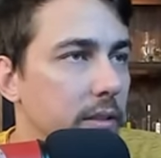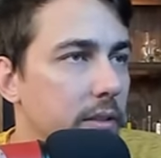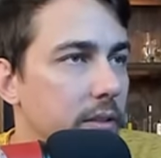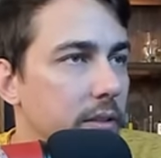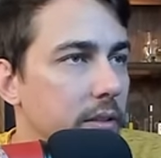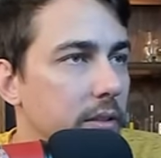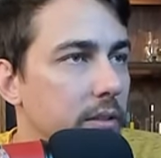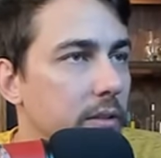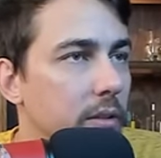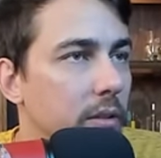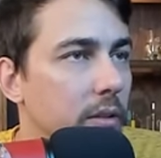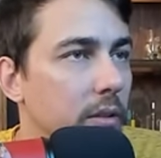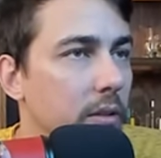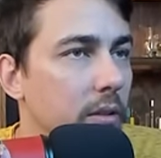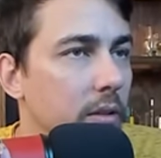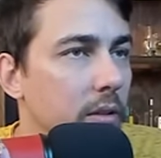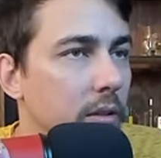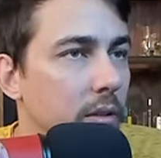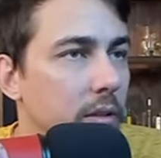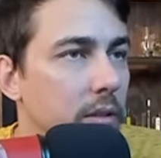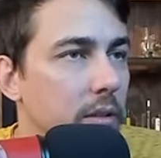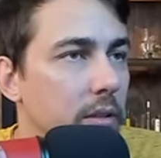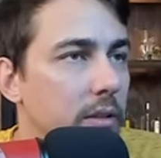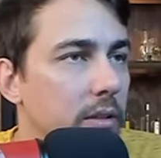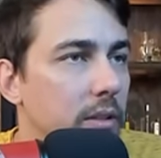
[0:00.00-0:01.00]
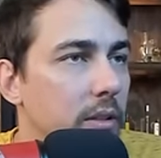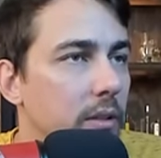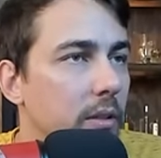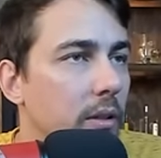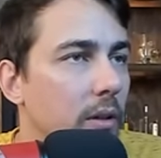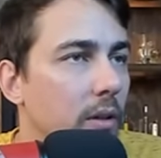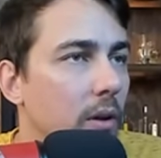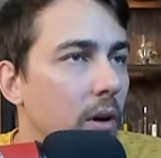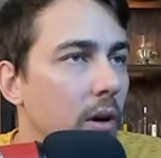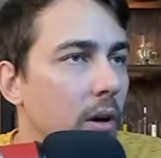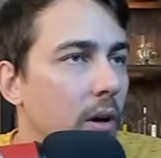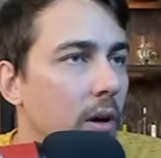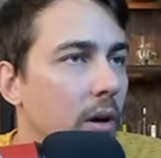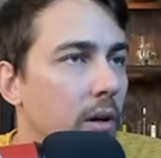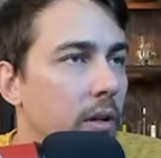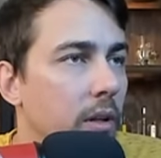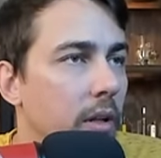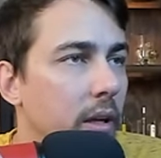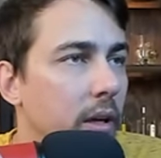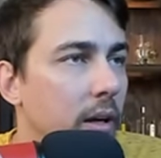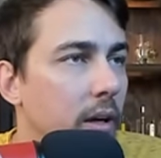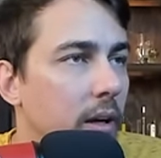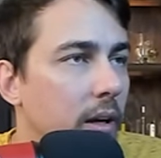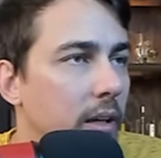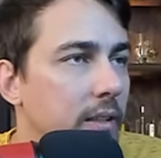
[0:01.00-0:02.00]
list is a little, it's a little hard
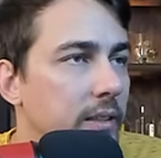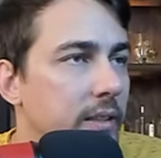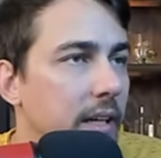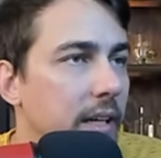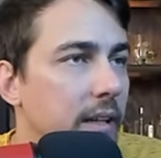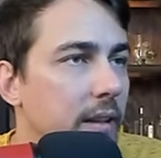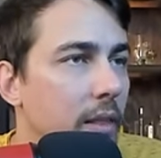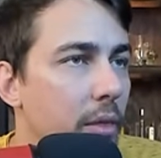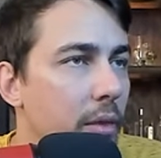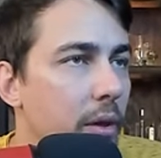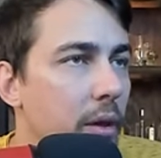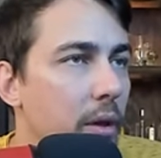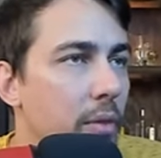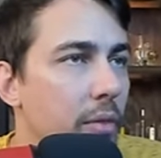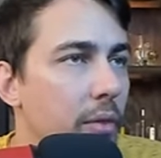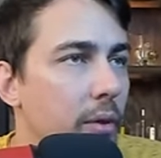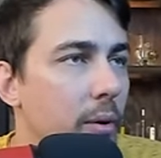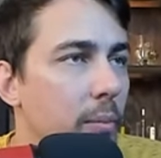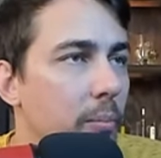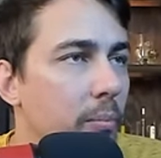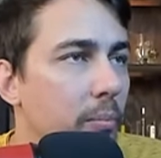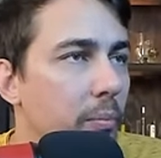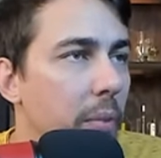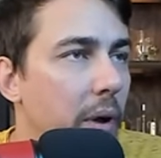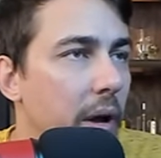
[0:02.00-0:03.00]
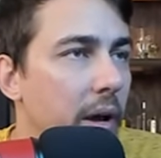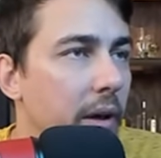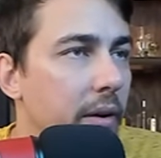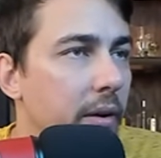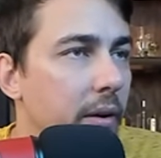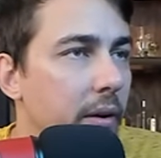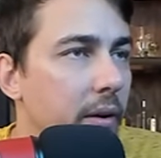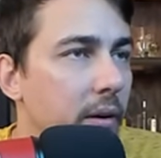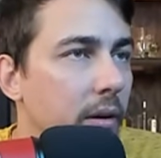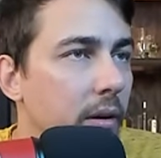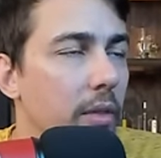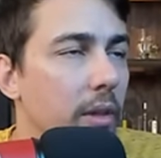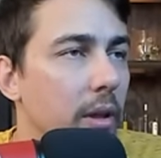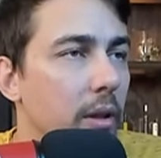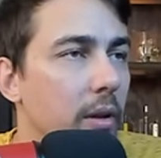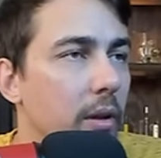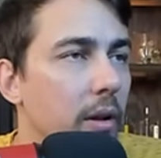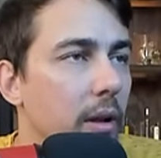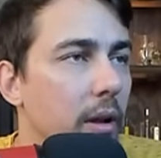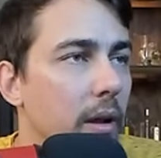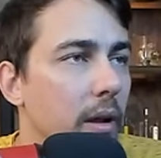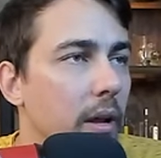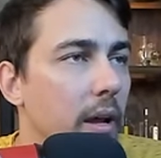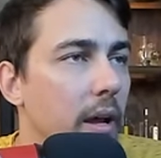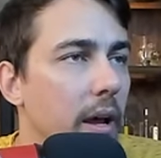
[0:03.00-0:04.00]
here because I think they're better than
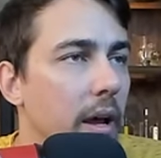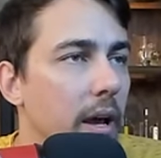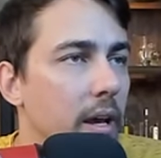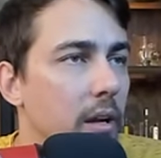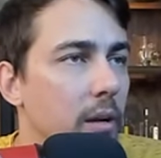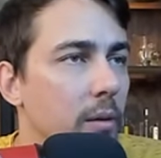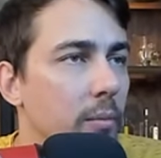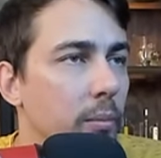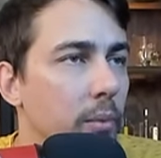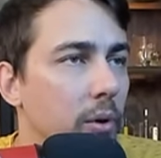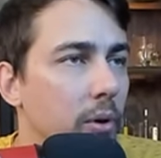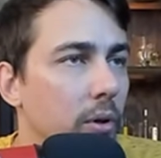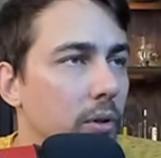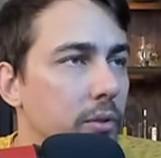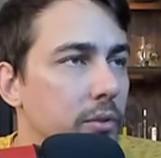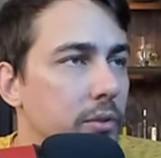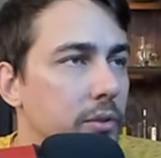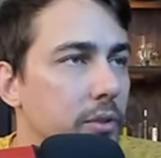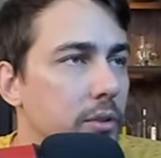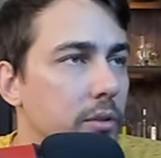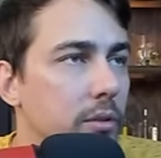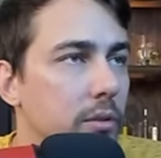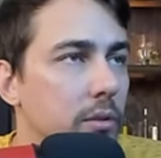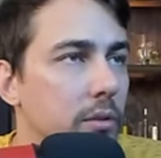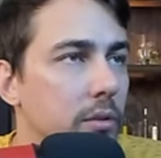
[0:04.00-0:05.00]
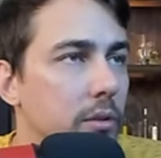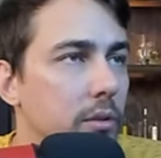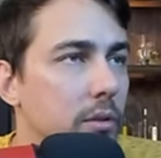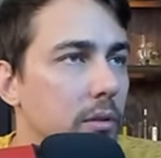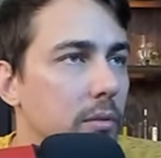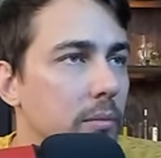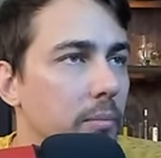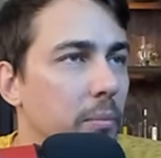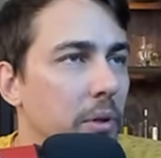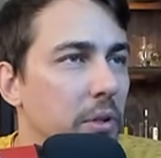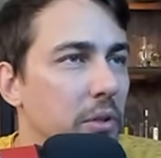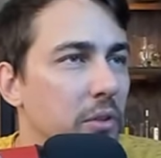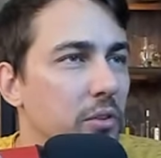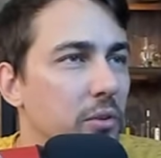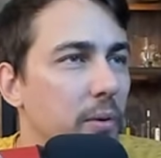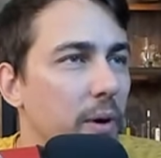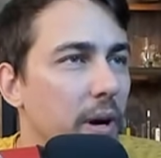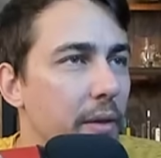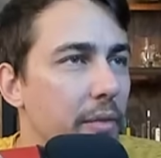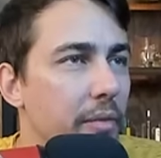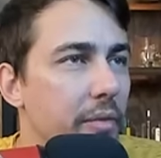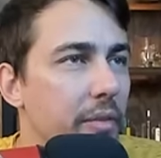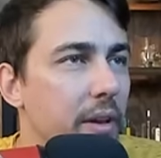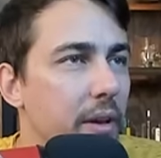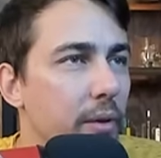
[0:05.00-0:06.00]
edibles but do
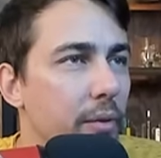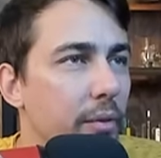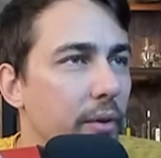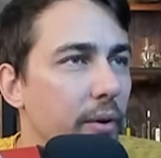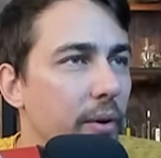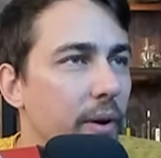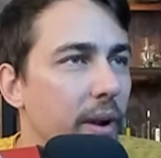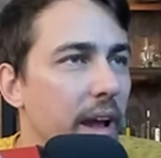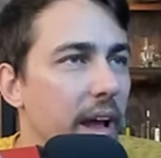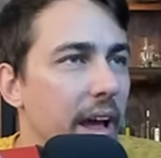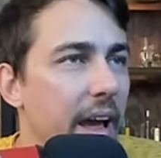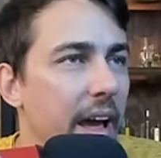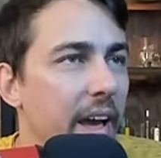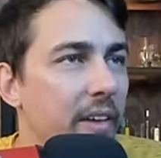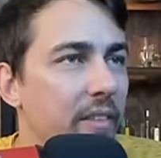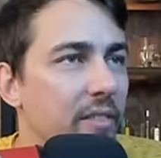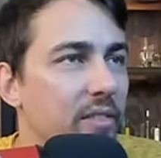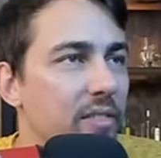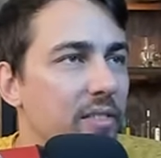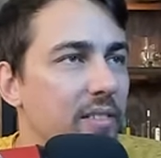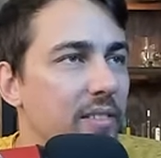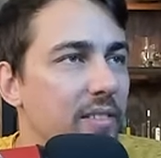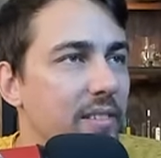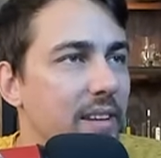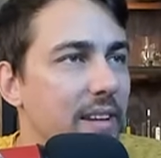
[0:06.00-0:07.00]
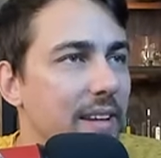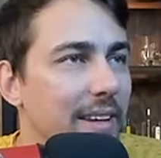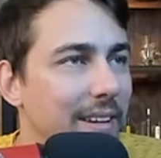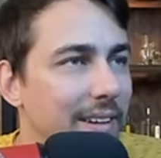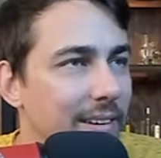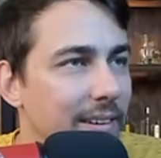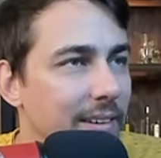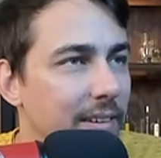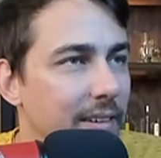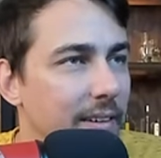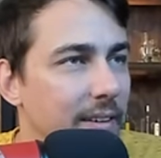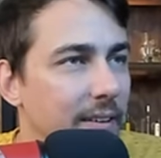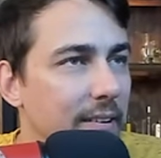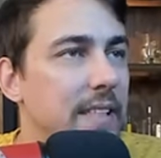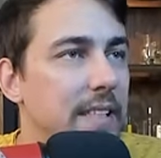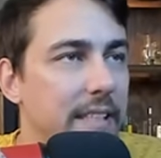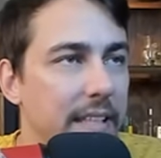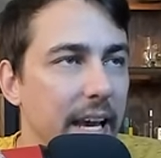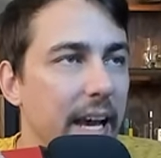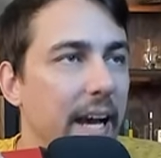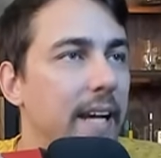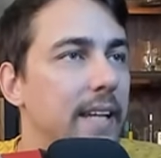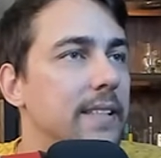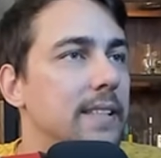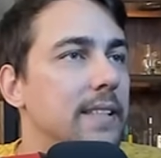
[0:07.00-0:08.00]
I think they're S tier?
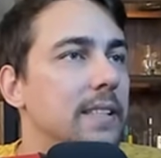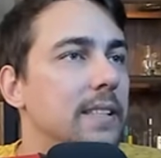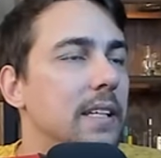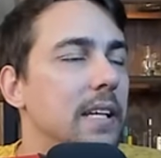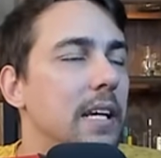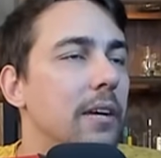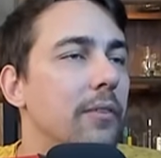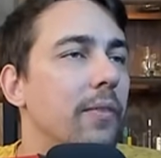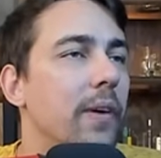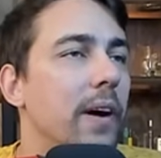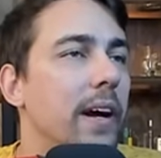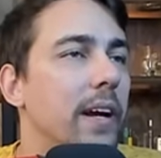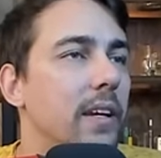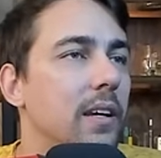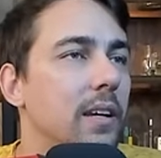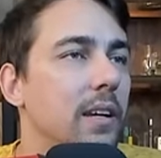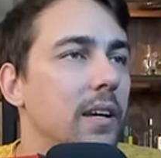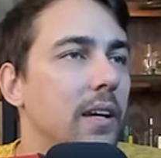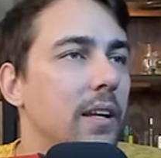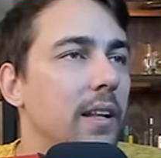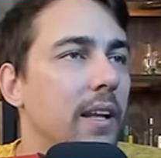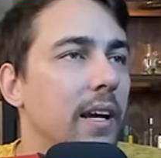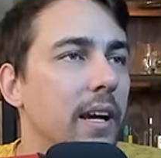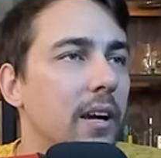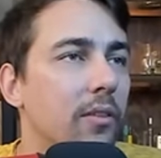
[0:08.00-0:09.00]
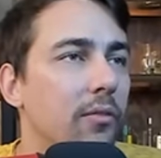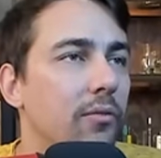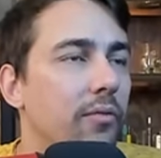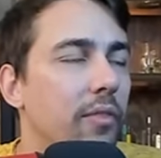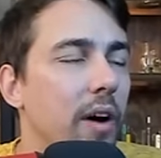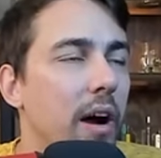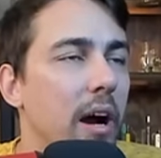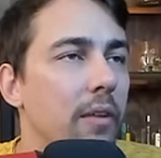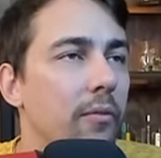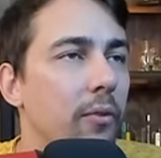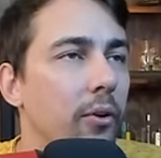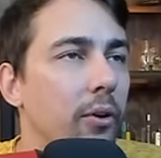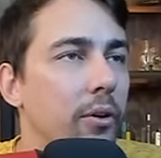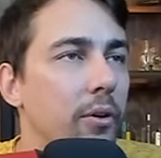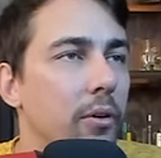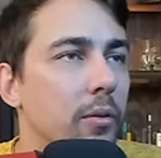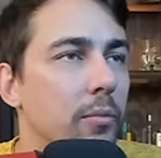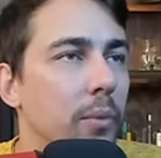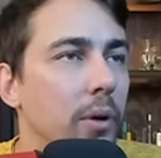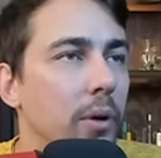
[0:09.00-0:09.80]
Yes. If I could get like a 500